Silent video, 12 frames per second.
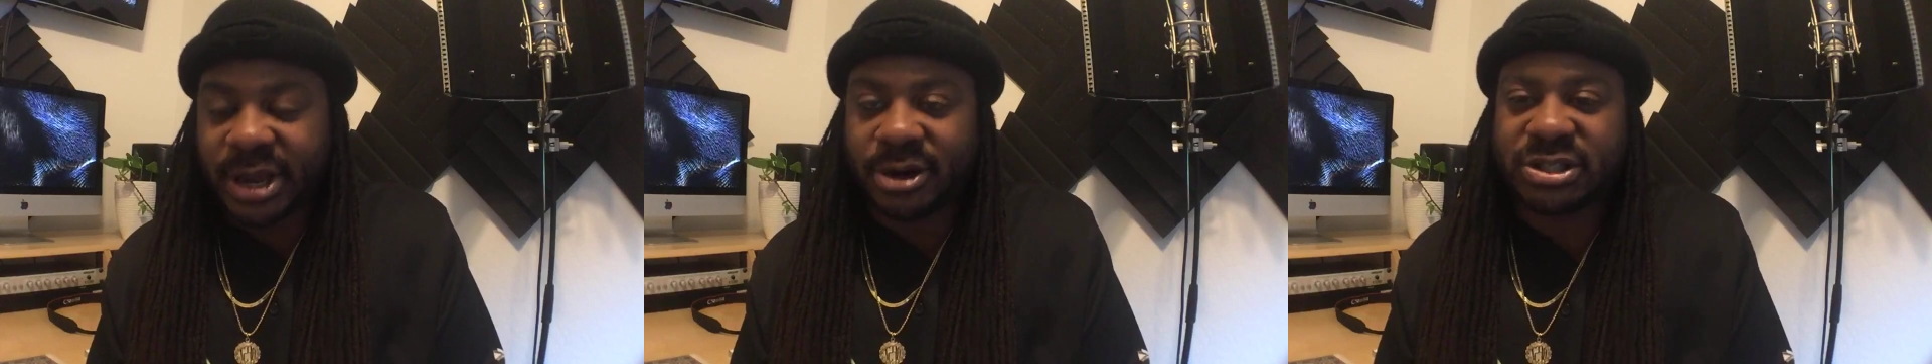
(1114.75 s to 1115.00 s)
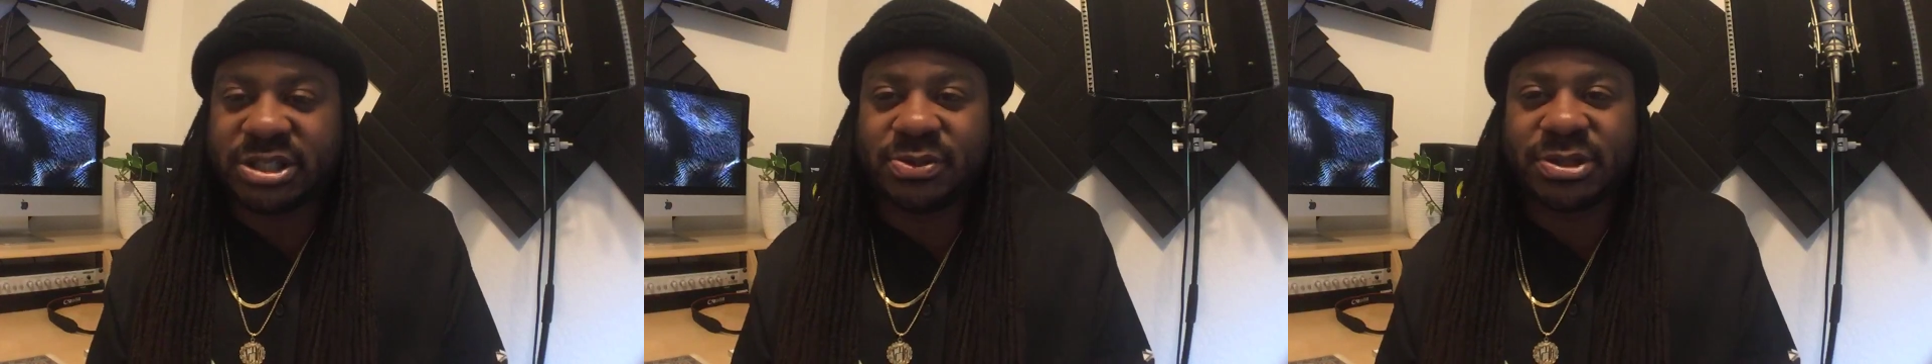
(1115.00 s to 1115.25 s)
Or
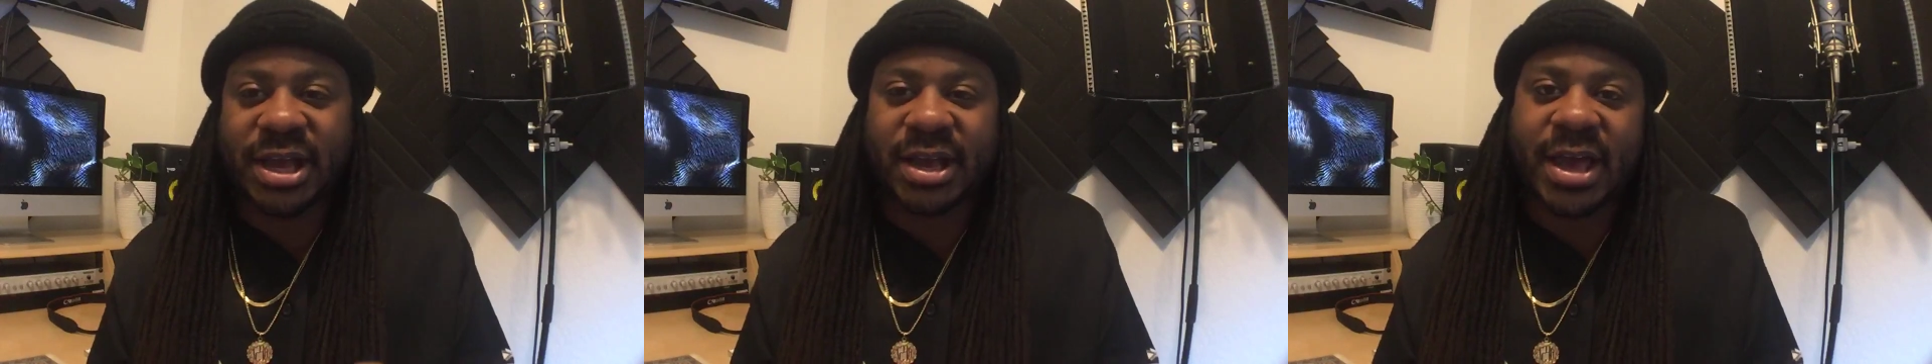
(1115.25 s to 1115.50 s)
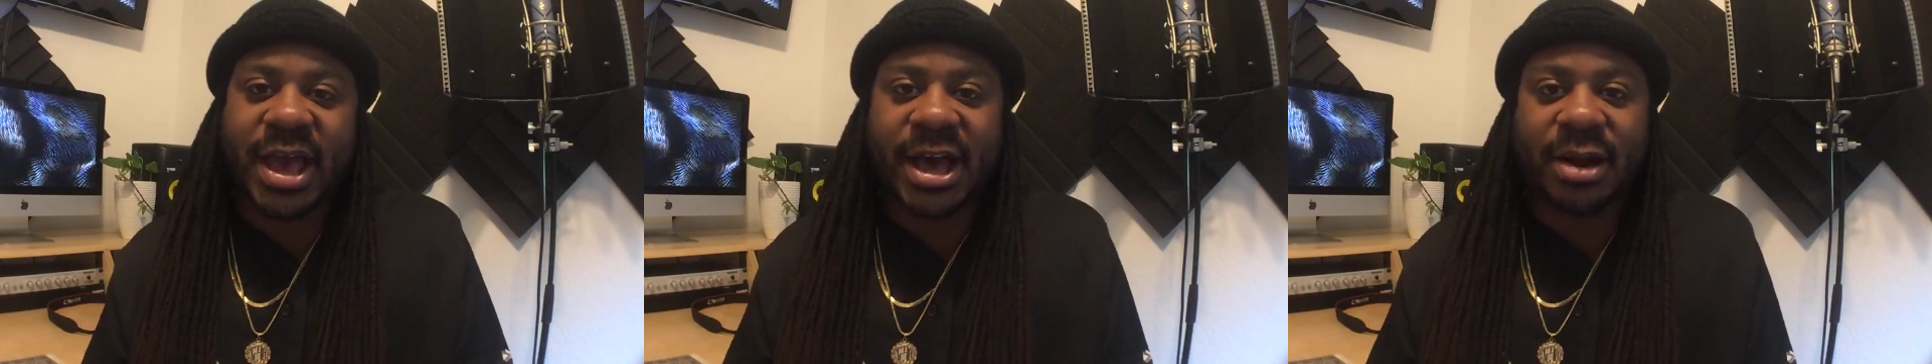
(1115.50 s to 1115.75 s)
she was like
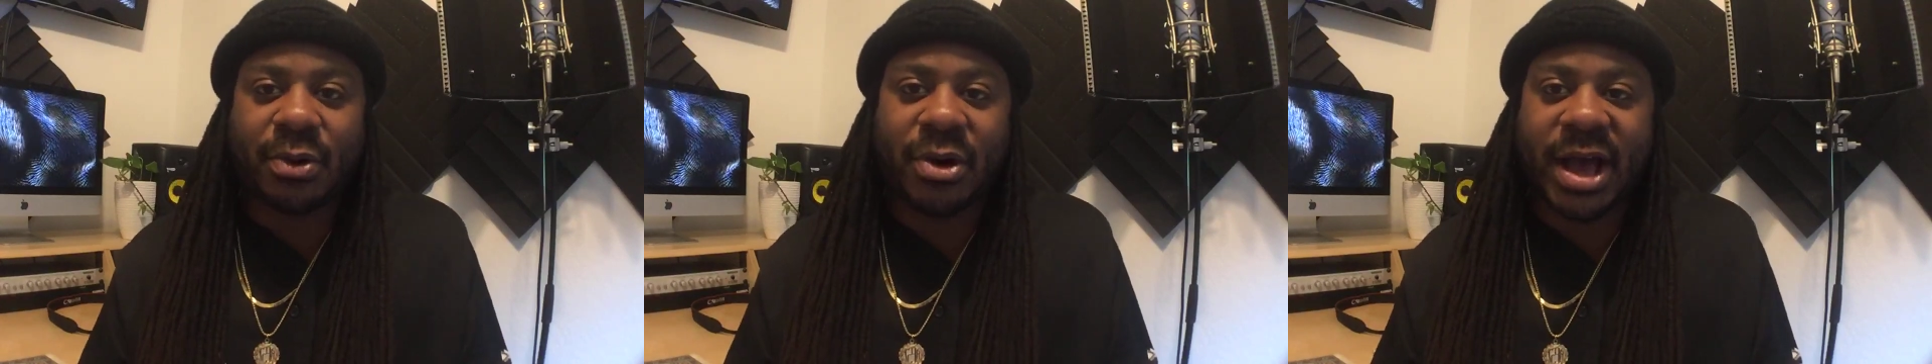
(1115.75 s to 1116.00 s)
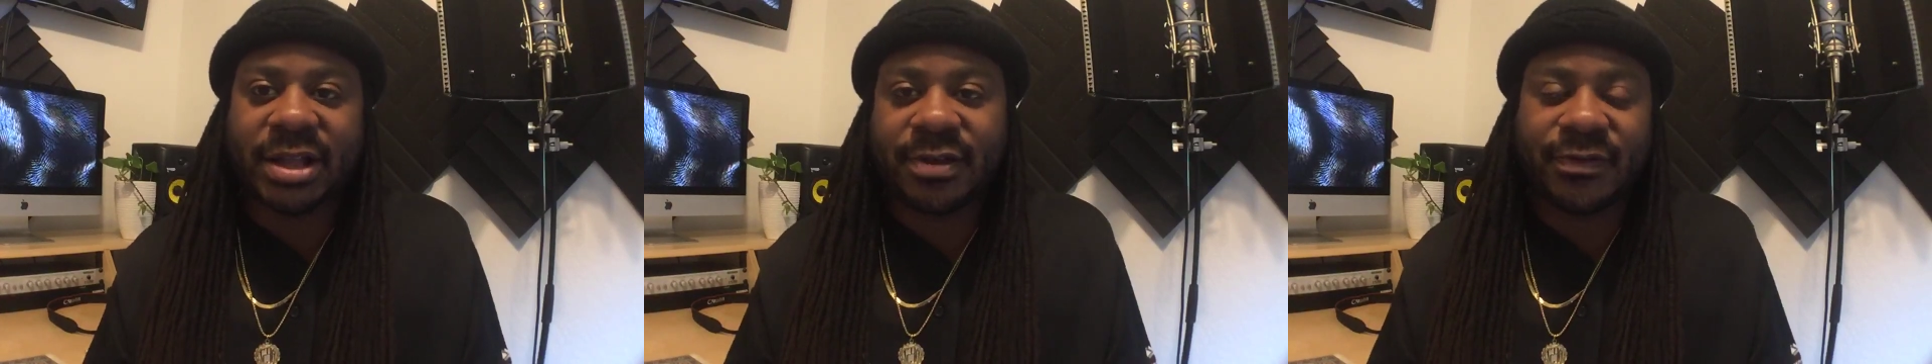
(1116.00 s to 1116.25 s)
an animal
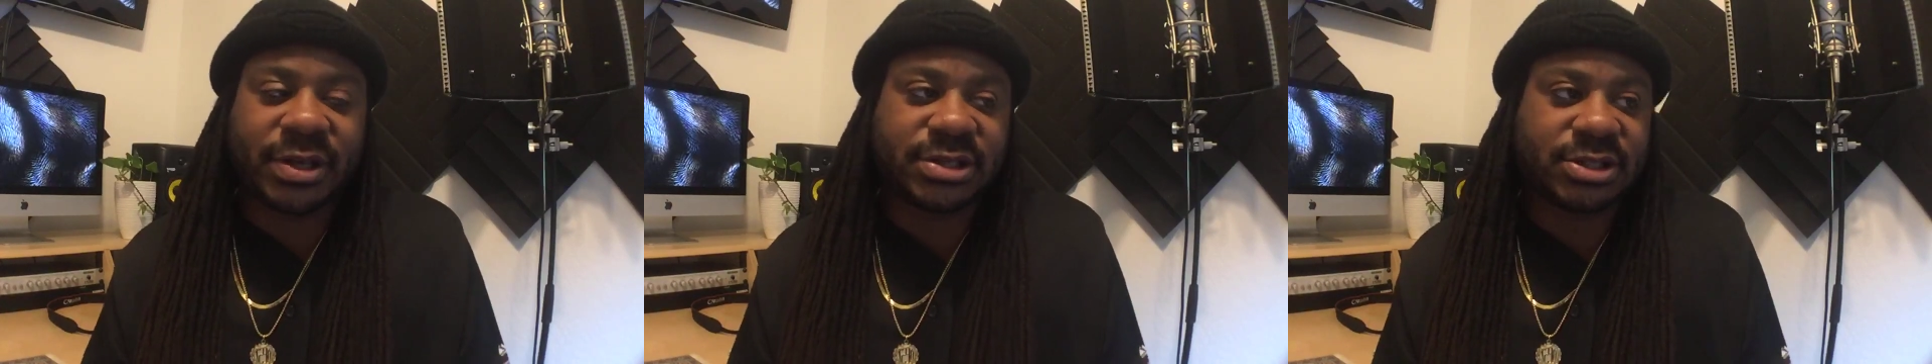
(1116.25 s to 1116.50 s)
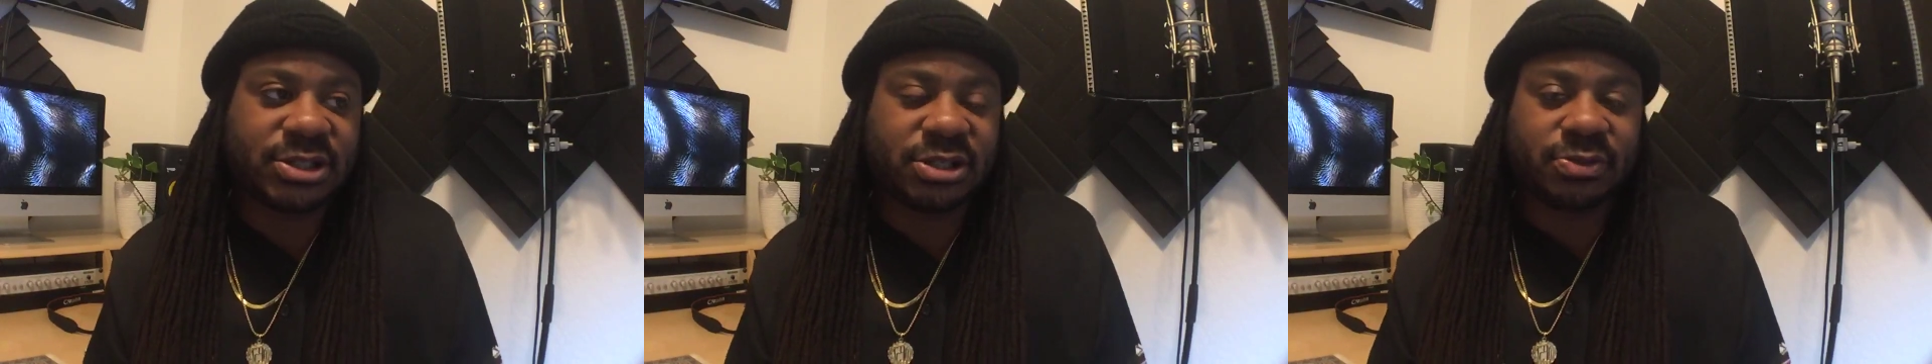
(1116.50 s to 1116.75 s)
activist,
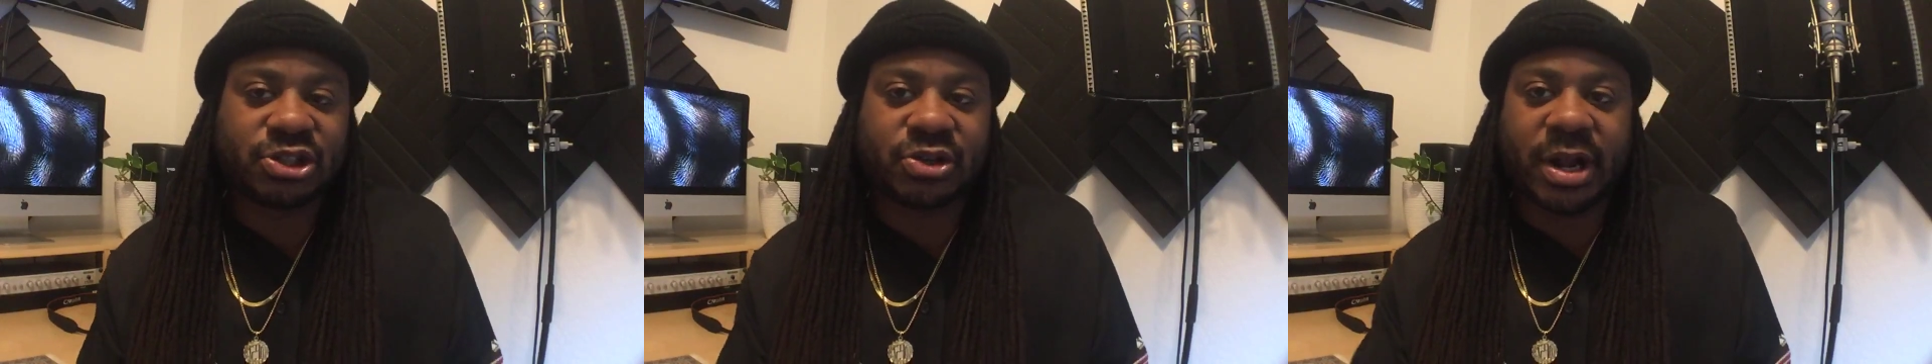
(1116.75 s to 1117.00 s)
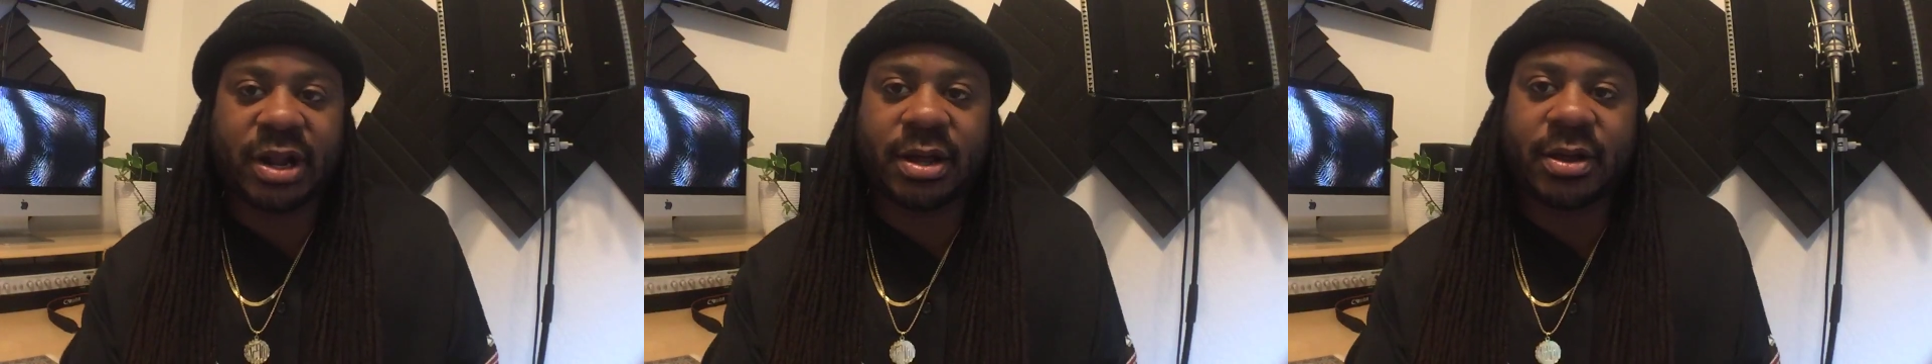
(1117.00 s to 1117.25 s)
and she was
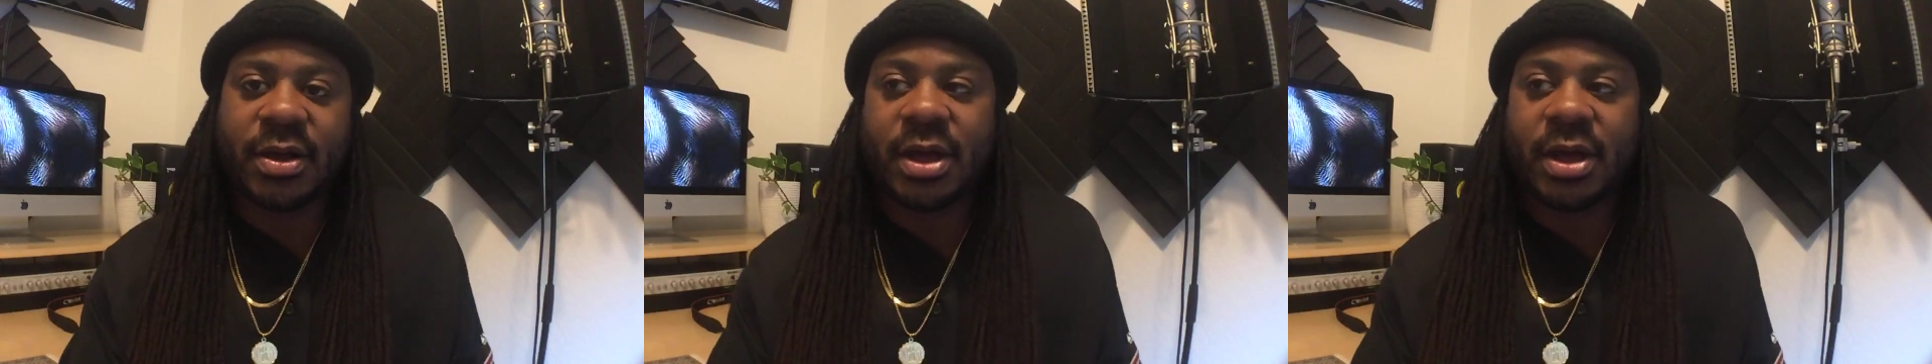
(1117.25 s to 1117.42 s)
trying to,